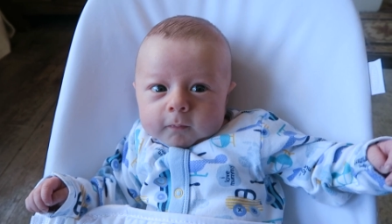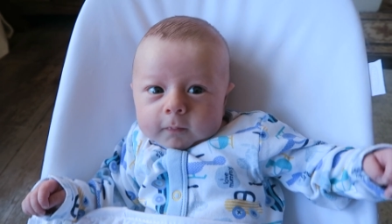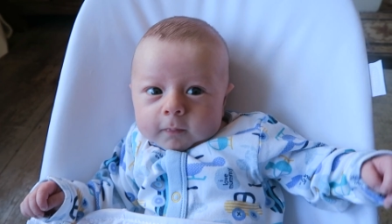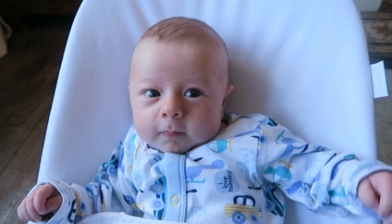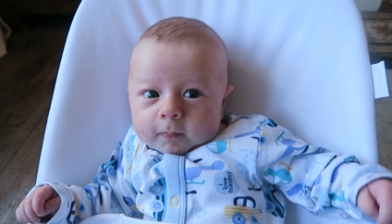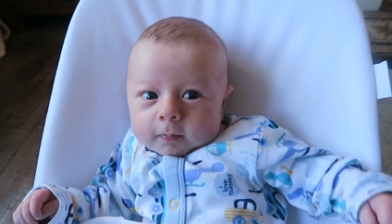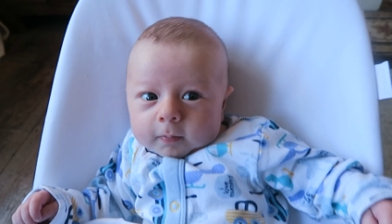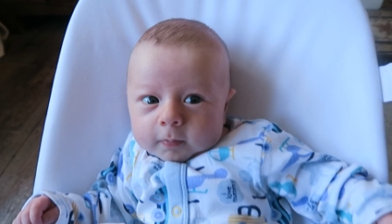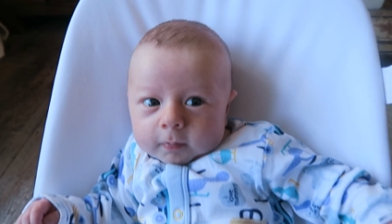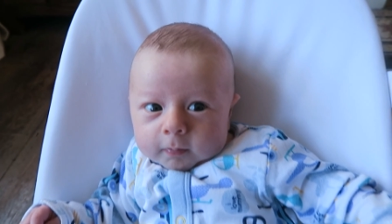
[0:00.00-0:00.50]

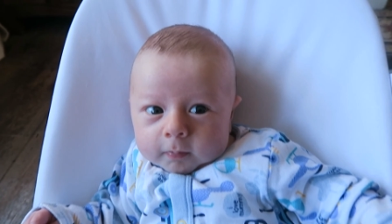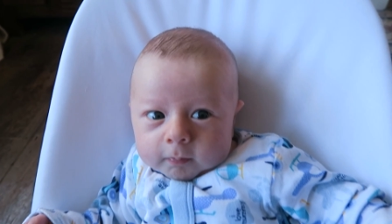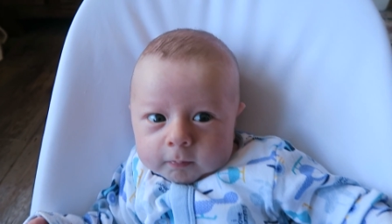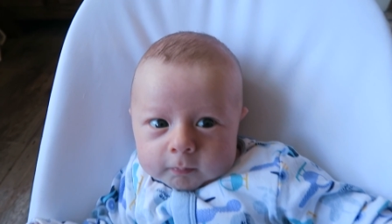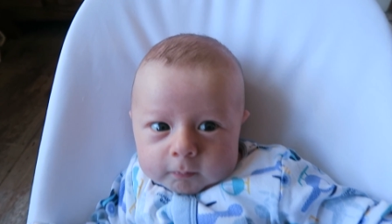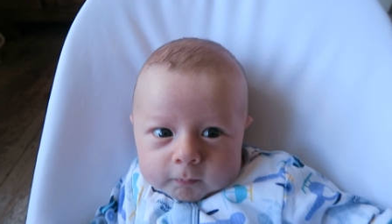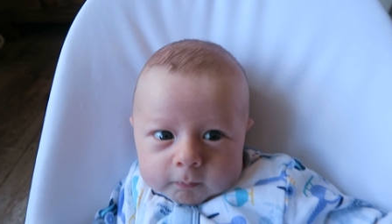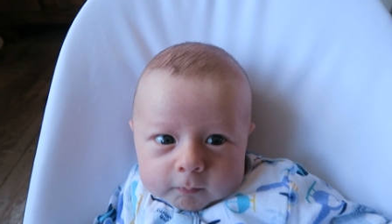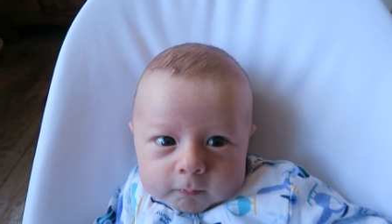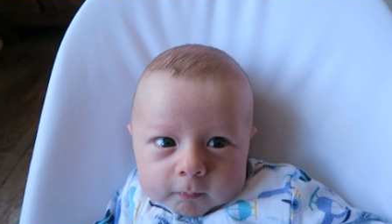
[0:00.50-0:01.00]
Little
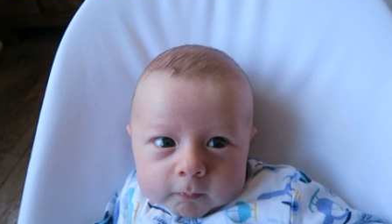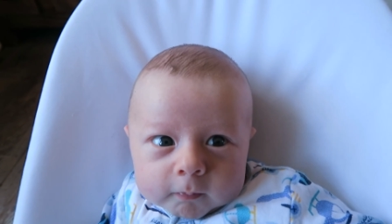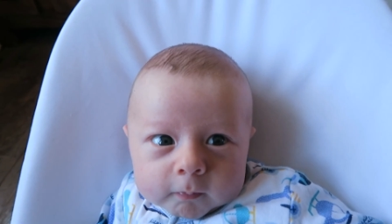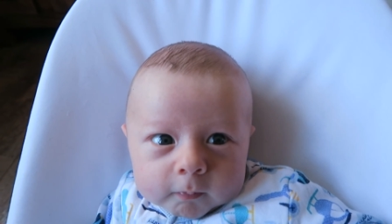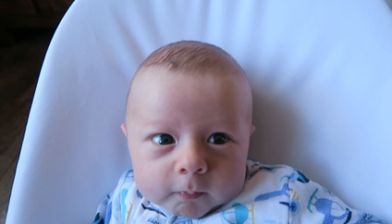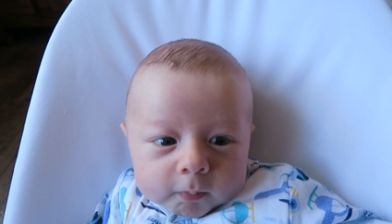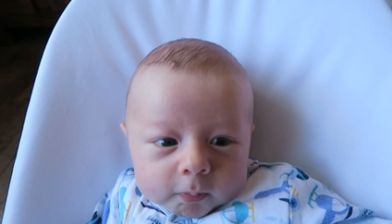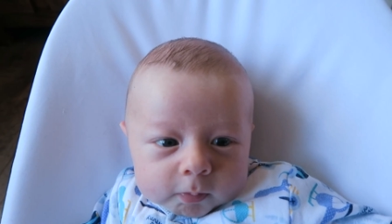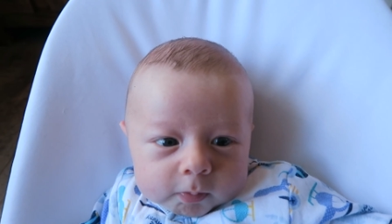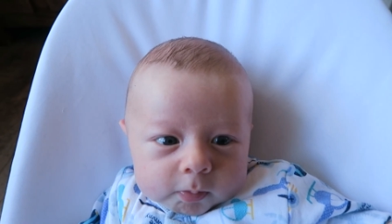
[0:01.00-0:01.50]
slick
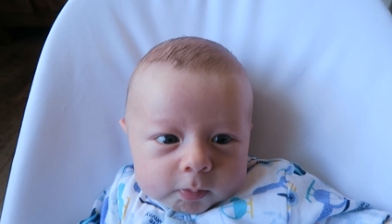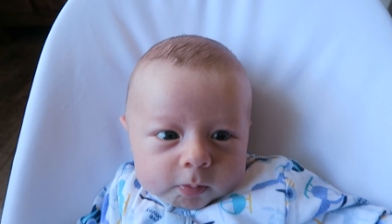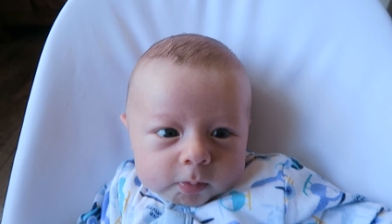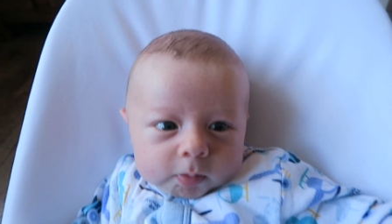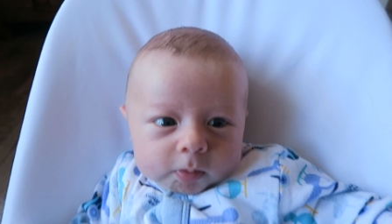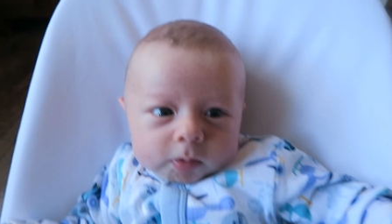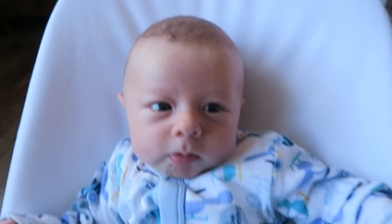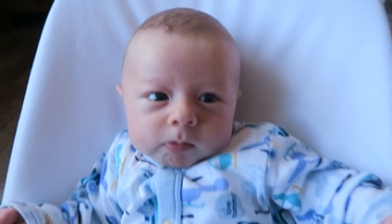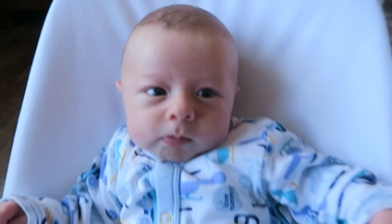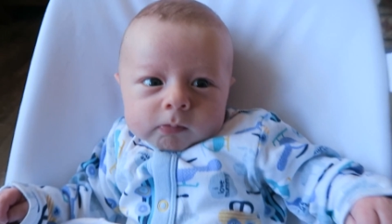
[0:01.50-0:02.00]
side parting
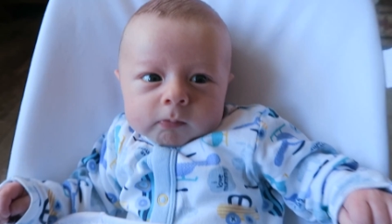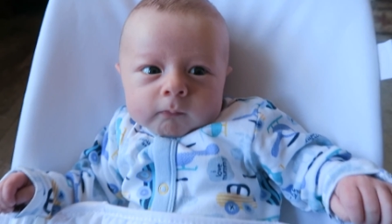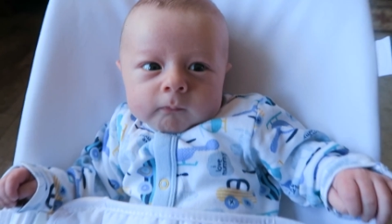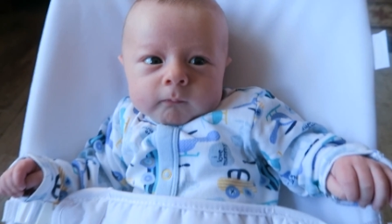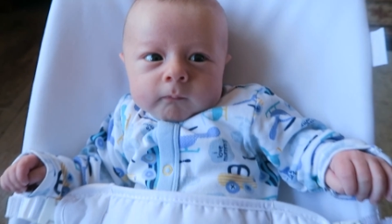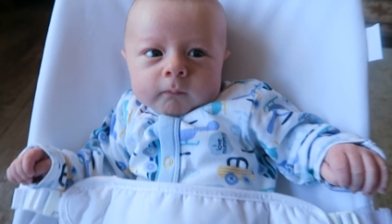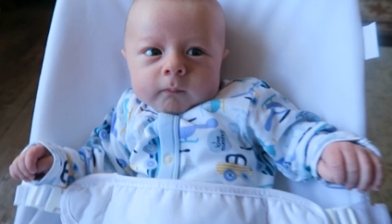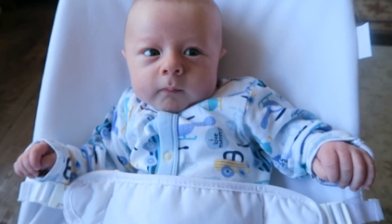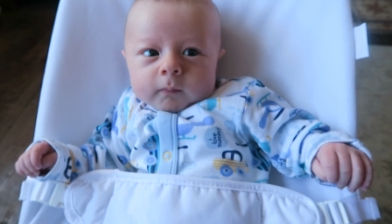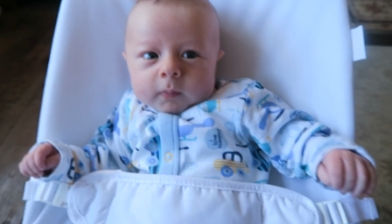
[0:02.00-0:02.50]
there.
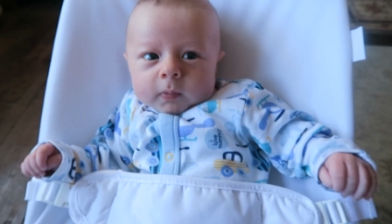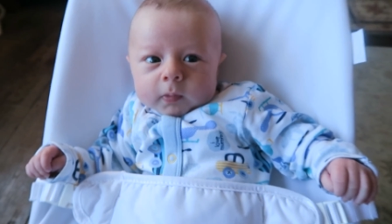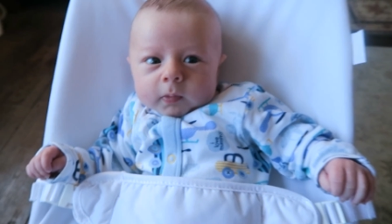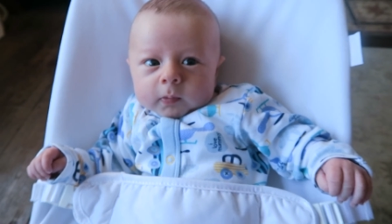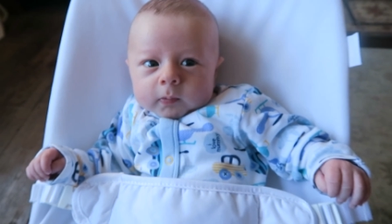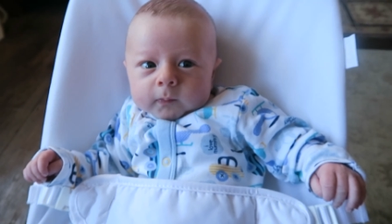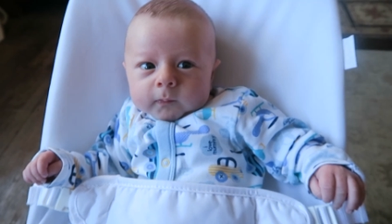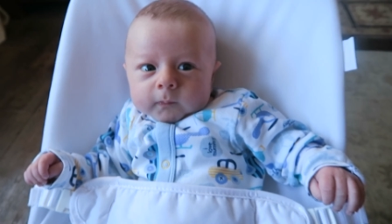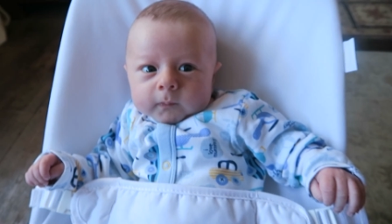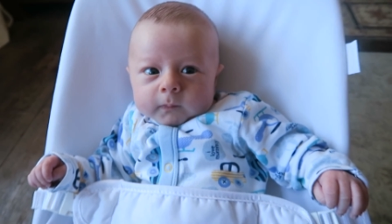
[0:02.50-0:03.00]
Luke, how
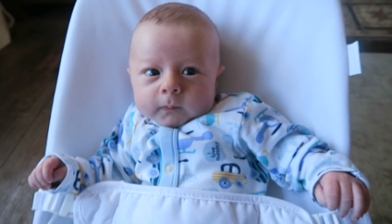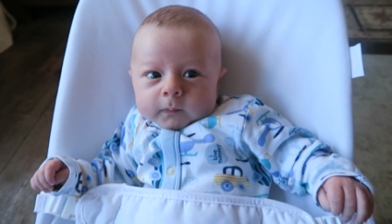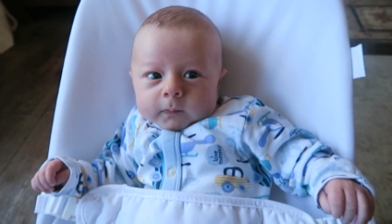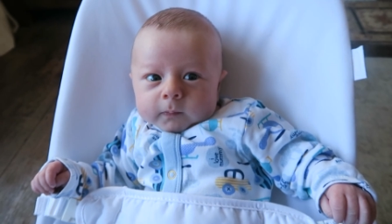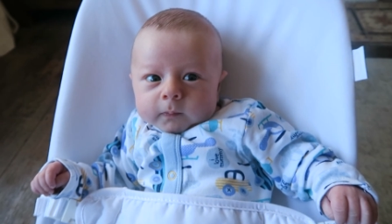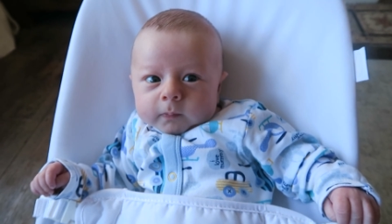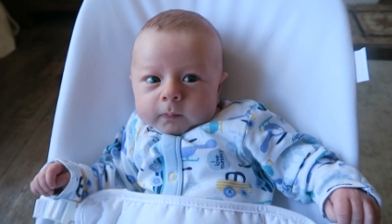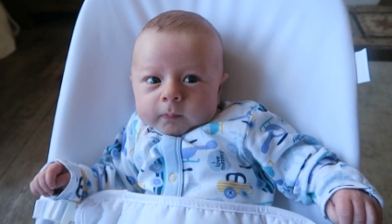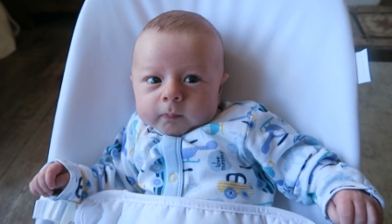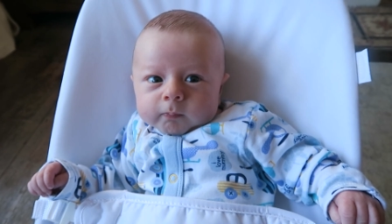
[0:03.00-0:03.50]
you doing today,
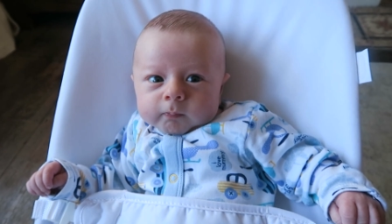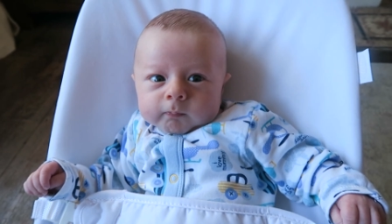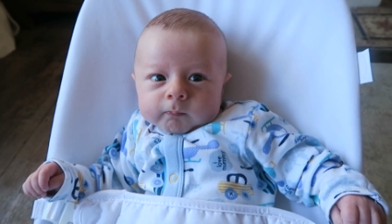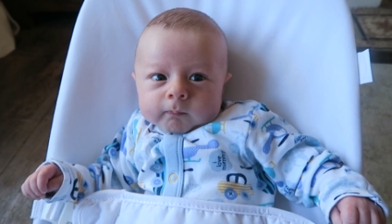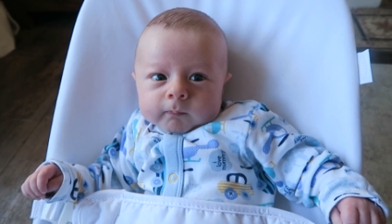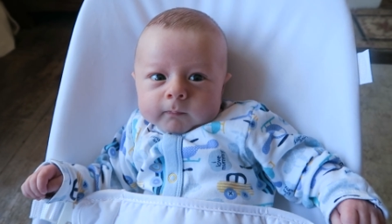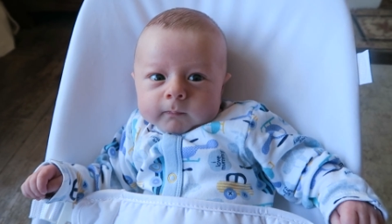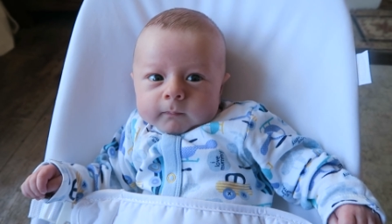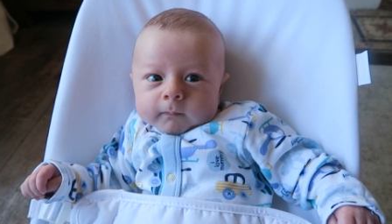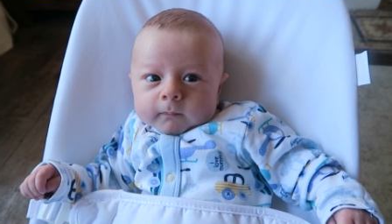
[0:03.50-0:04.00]
mate? You
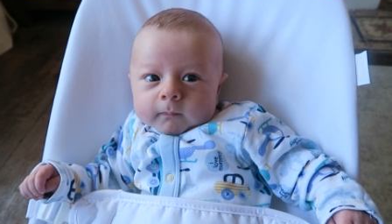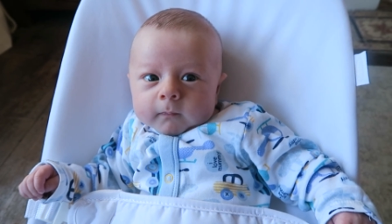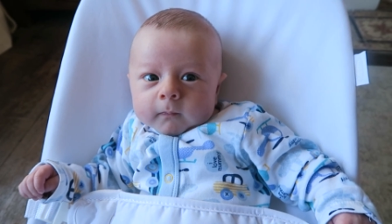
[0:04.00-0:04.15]
alright?